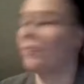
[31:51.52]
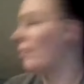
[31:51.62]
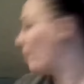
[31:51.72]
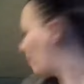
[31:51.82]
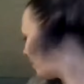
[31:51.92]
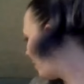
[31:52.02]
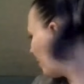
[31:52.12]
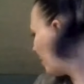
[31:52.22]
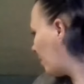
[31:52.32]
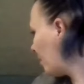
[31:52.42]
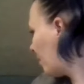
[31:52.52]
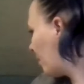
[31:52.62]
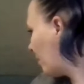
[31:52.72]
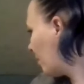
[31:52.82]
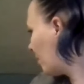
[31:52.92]

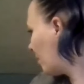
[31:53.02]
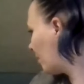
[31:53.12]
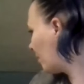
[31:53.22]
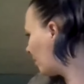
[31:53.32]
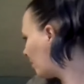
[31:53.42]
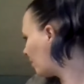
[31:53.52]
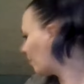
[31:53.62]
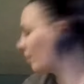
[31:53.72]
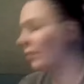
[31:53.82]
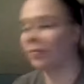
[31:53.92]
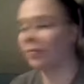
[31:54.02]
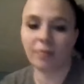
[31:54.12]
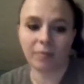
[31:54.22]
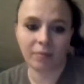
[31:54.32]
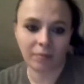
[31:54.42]

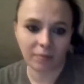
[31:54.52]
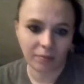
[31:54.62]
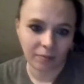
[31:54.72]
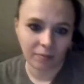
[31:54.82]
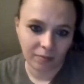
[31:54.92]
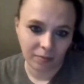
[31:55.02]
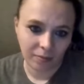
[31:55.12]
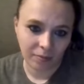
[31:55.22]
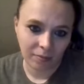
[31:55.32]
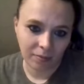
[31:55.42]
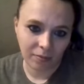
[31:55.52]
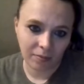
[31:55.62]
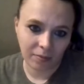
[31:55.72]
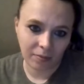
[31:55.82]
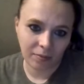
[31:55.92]

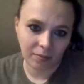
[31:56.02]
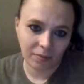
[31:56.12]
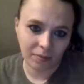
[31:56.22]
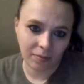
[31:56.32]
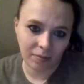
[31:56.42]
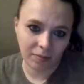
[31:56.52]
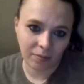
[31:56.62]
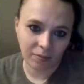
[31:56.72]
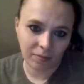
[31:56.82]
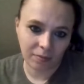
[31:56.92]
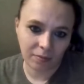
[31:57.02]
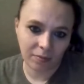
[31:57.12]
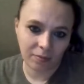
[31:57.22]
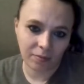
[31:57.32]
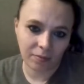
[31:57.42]

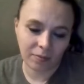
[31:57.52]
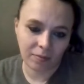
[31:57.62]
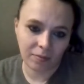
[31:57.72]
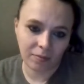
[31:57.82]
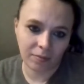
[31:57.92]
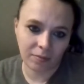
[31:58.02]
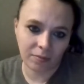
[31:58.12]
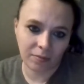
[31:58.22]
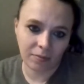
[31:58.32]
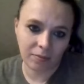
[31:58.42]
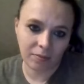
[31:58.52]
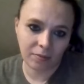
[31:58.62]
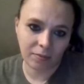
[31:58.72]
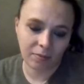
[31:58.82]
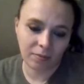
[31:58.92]

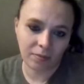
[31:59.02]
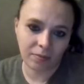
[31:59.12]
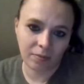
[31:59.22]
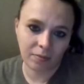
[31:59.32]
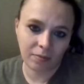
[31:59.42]
(silent)